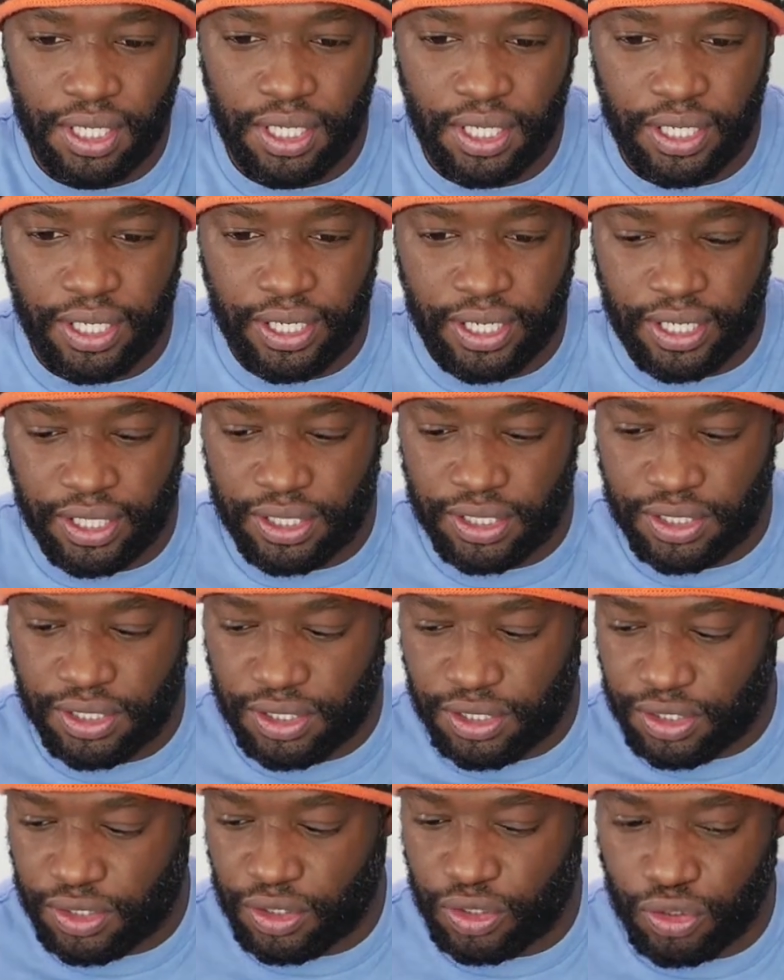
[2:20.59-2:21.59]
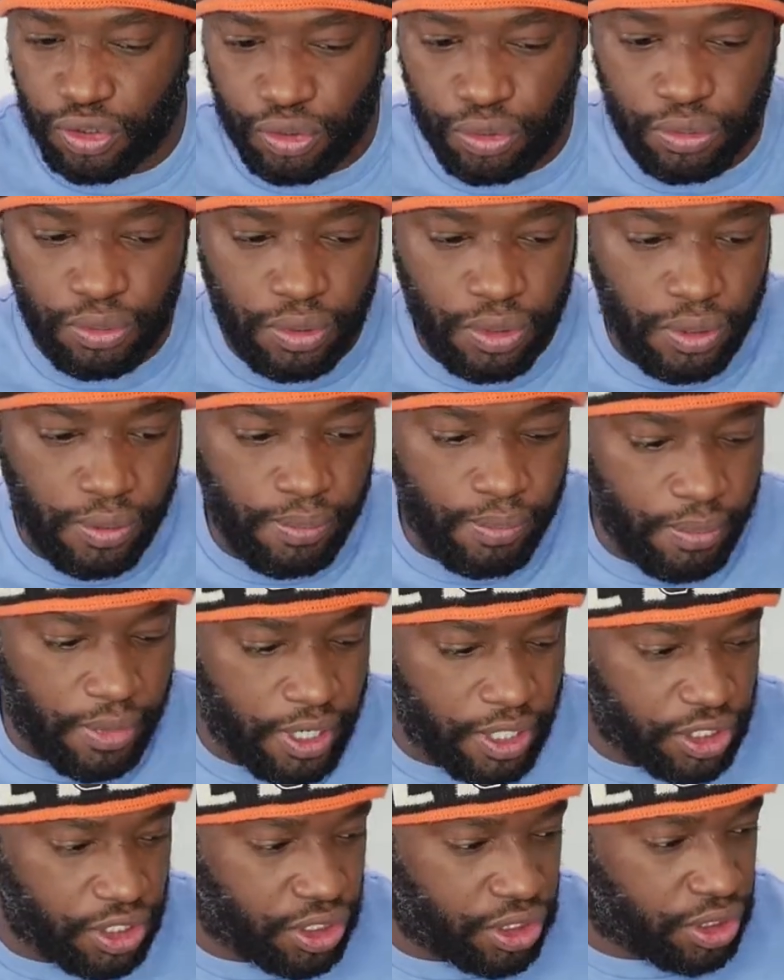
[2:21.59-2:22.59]
I got so
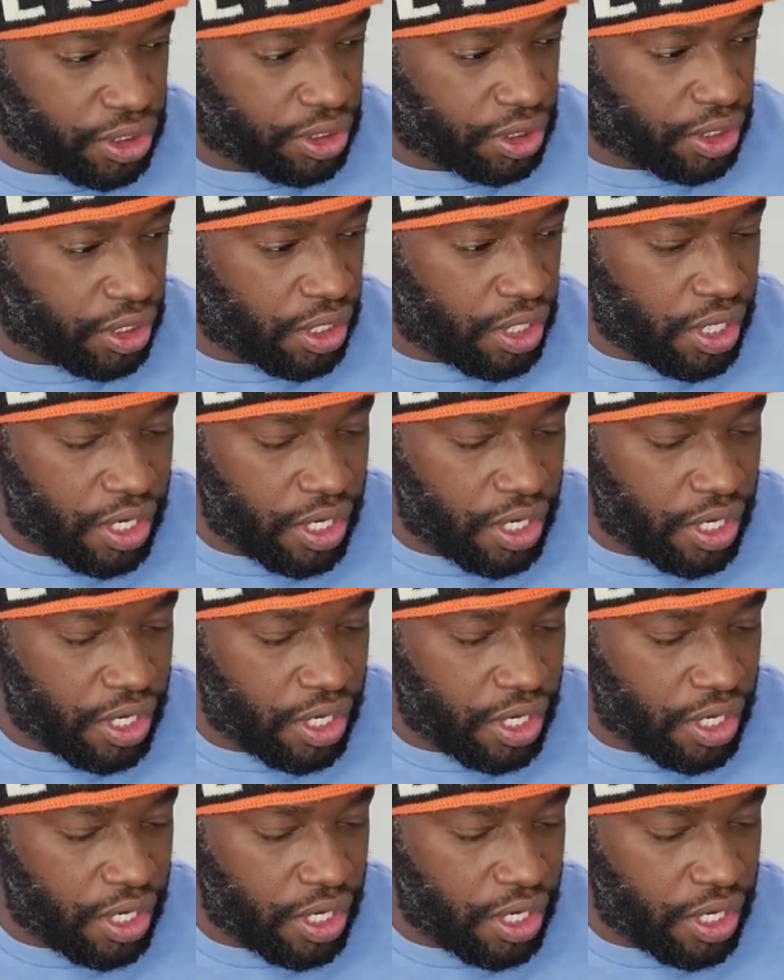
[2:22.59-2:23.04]
much